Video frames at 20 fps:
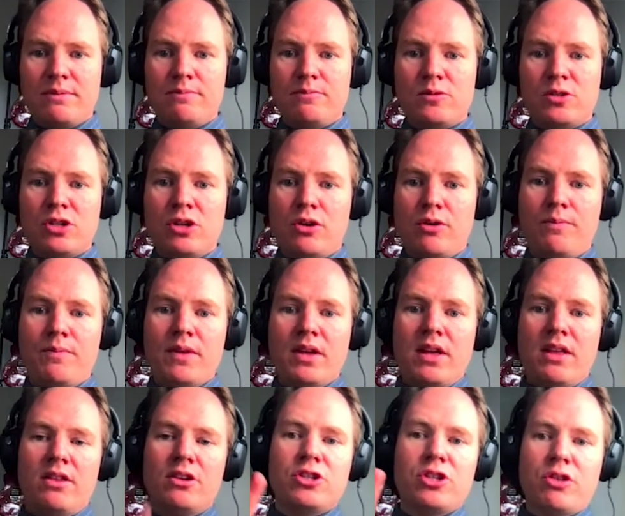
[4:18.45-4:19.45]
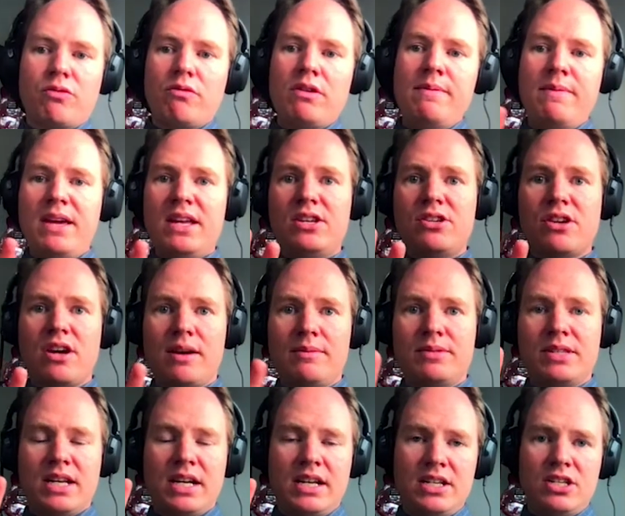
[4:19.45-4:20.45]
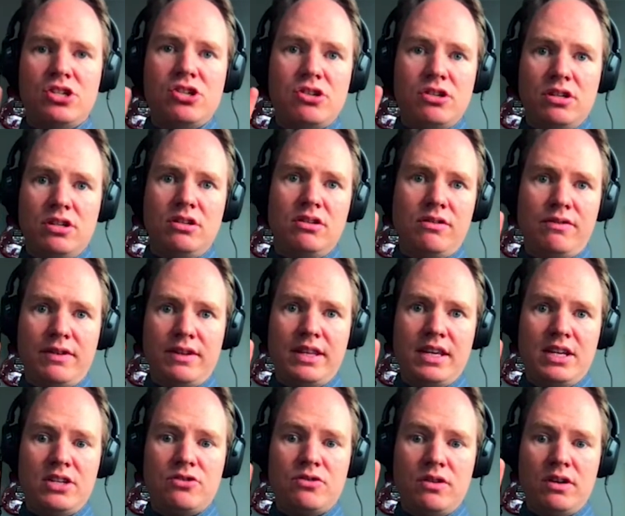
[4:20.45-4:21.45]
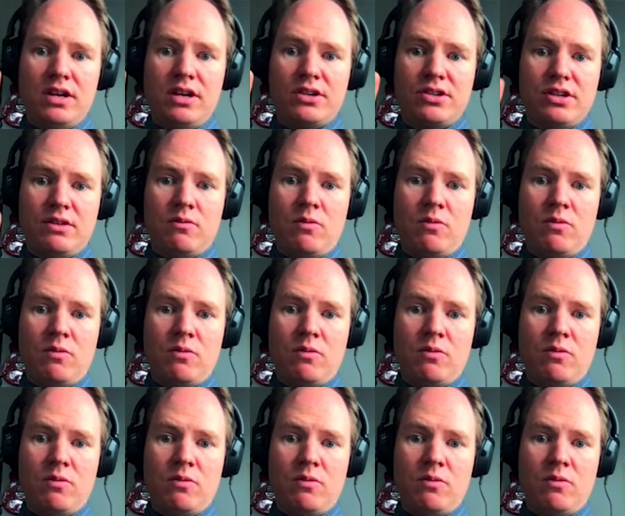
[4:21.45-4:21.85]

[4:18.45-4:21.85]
So there's 3 main jobs that I need you to do for the introduction.